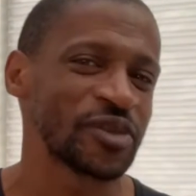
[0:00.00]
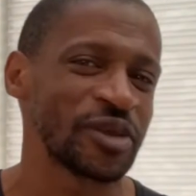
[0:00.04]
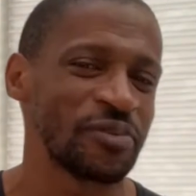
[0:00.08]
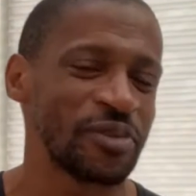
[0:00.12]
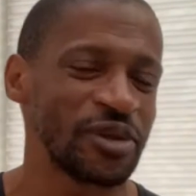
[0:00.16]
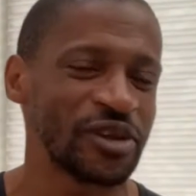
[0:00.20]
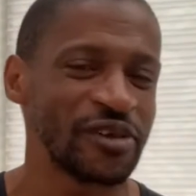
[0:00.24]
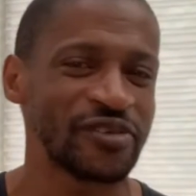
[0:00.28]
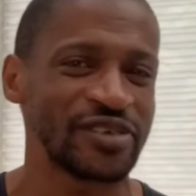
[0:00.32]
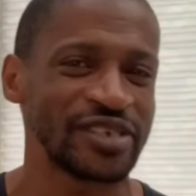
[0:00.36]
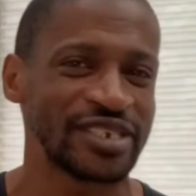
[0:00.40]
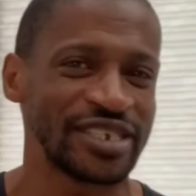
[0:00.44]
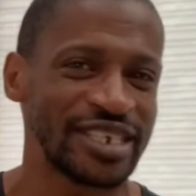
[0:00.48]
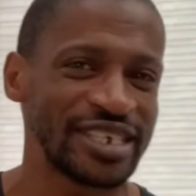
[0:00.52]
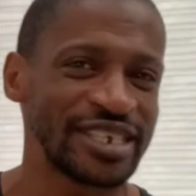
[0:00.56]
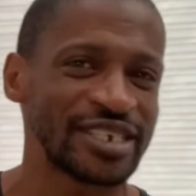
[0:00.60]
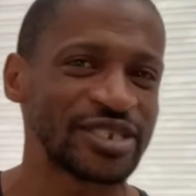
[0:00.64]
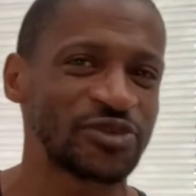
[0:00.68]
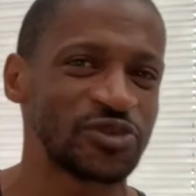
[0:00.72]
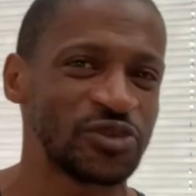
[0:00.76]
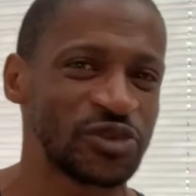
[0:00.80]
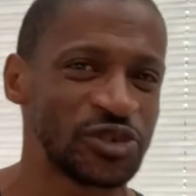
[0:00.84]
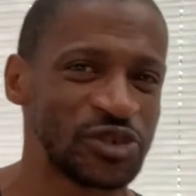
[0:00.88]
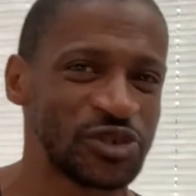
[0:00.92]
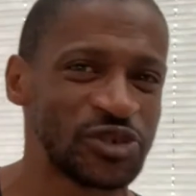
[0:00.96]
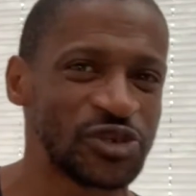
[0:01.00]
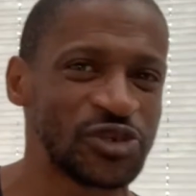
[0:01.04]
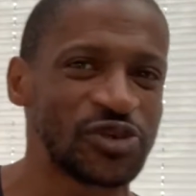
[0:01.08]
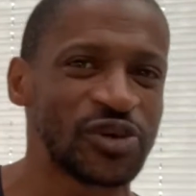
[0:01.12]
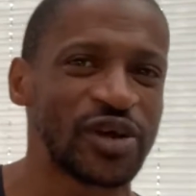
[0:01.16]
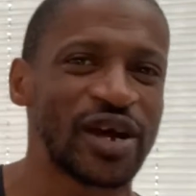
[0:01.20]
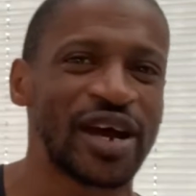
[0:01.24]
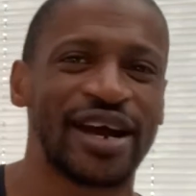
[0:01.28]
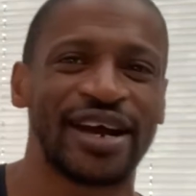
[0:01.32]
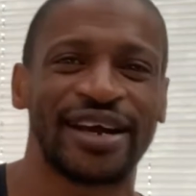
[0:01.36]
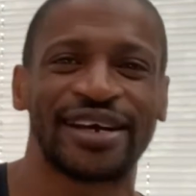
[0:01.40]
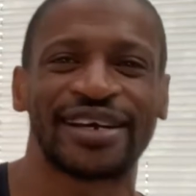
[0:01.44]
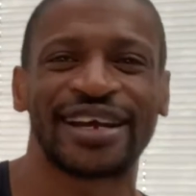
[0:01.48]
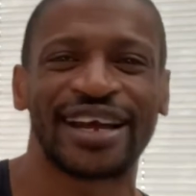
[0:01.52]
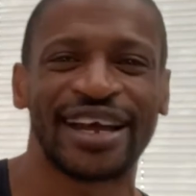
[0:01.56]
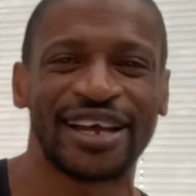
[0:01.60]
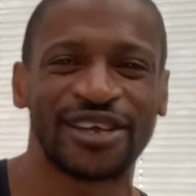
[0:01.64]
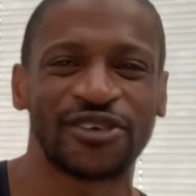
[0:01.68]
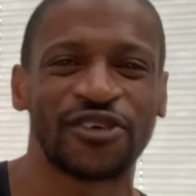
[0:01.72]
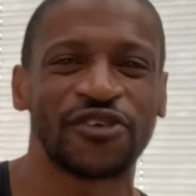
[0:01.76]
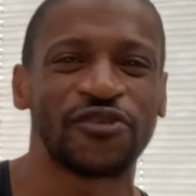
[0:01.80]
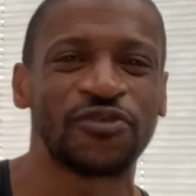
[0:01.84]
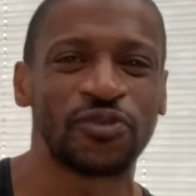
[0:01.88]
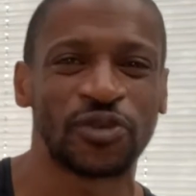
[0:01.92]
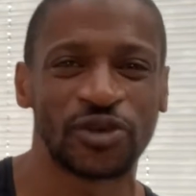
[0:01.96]
Many of the things we do are
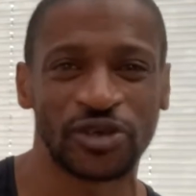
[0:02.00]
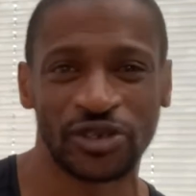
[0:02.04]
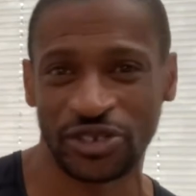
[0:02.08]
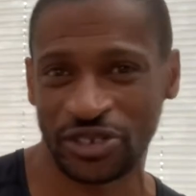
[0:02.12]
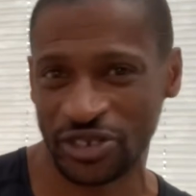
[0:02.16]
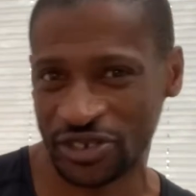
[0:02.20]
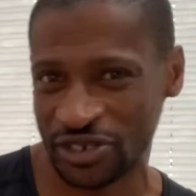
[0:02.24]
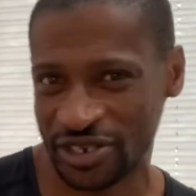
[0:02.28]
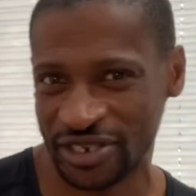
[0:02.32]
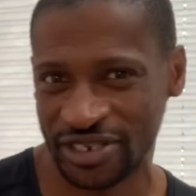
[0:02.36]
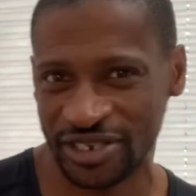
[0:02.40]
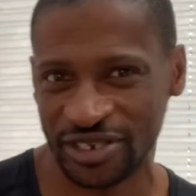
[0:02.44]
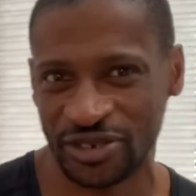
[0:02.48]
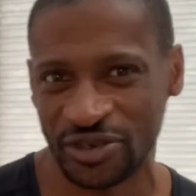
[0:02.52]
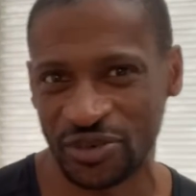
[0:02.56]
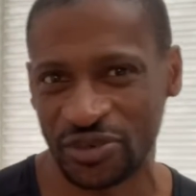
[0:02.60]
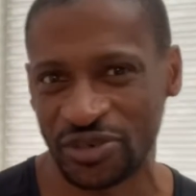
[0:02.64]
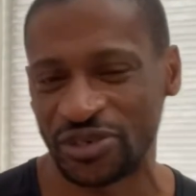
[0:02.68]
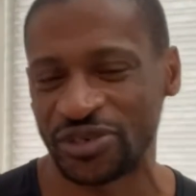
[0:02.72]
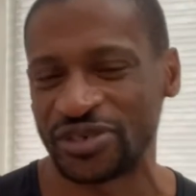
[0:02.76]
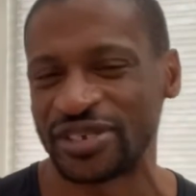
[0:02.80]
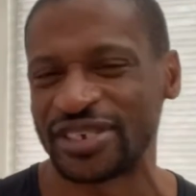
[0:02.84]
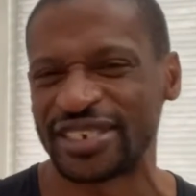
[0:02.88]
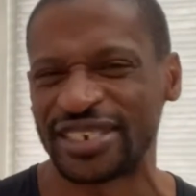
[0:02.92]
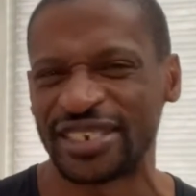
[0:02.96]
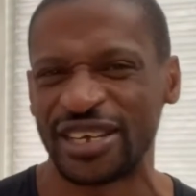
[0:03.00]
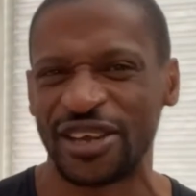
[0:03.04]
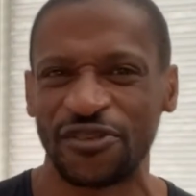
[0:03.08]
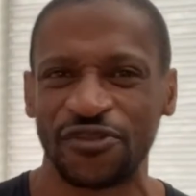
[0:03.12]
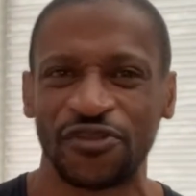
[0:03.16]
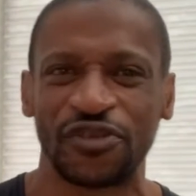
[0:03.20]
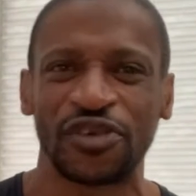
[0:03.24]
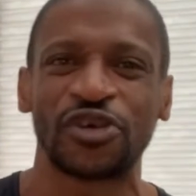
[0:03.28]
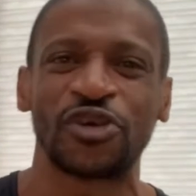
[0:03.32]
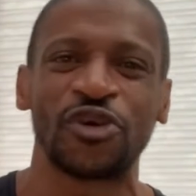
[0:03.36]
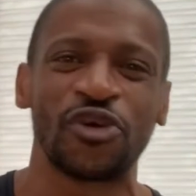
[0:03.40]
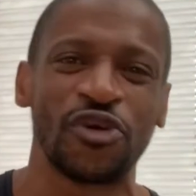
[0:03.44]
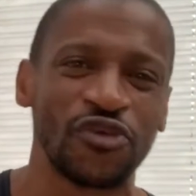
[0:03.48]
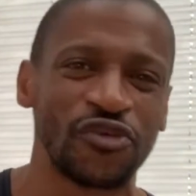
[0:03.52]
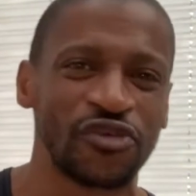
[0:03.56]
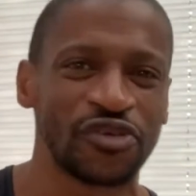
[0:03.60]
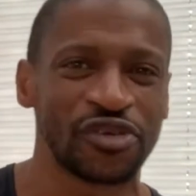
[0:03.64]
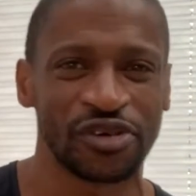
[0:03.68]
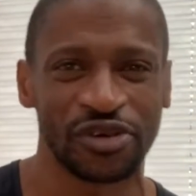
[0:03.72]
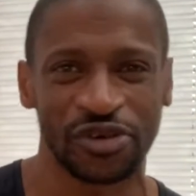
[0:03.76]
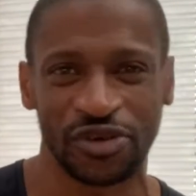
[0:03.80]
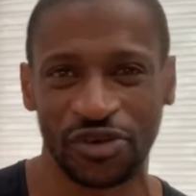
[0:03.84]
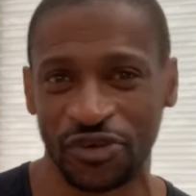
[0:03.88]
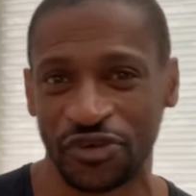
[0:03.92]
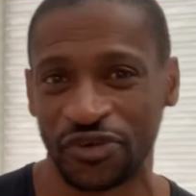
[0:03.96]
kind of monotonous, so we do the same thing
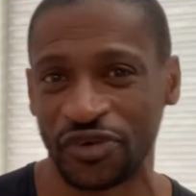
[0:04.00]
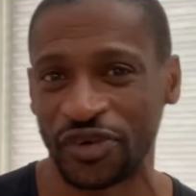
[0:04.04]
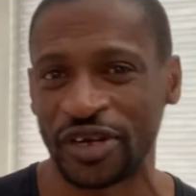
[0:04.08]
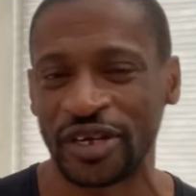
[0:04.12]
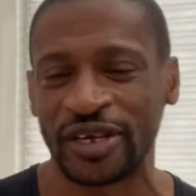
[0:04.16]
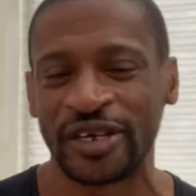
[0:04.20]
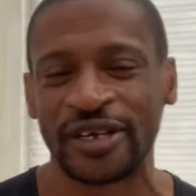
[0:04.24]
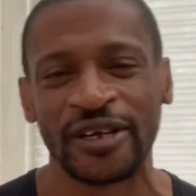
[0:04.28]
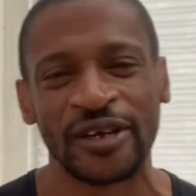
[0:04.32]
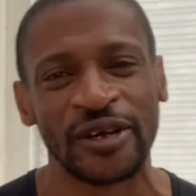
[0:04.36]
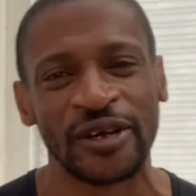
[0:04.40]
over and over.